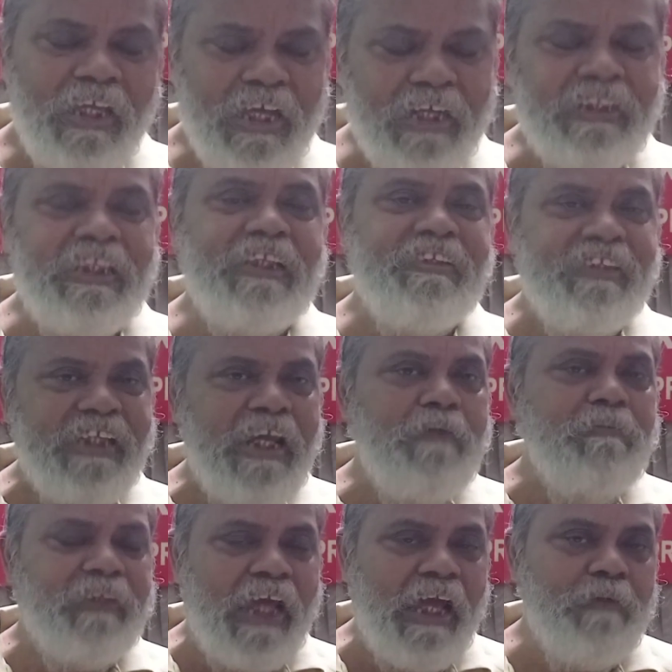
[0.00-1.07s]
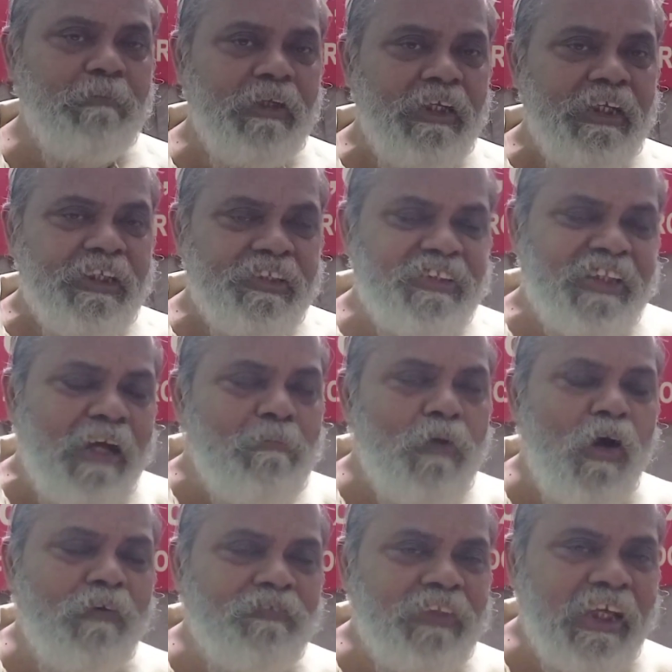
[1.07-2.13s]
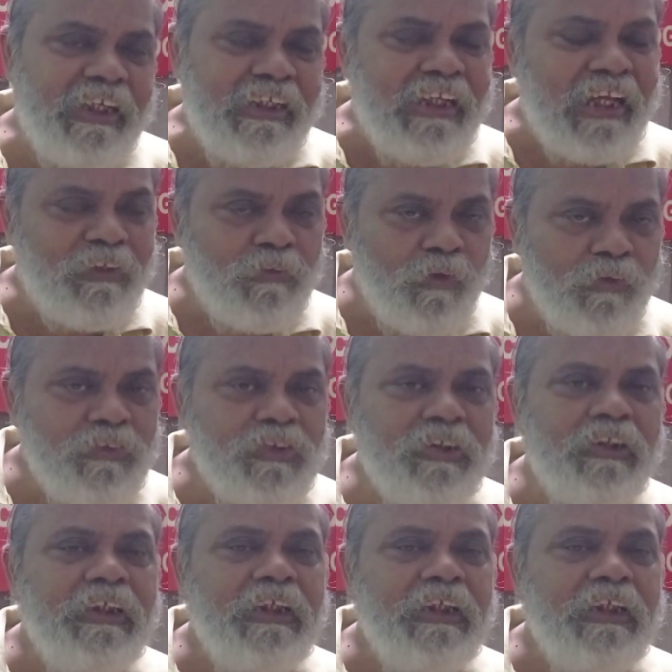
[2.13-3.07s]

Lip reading: at the same time, some of the electrons,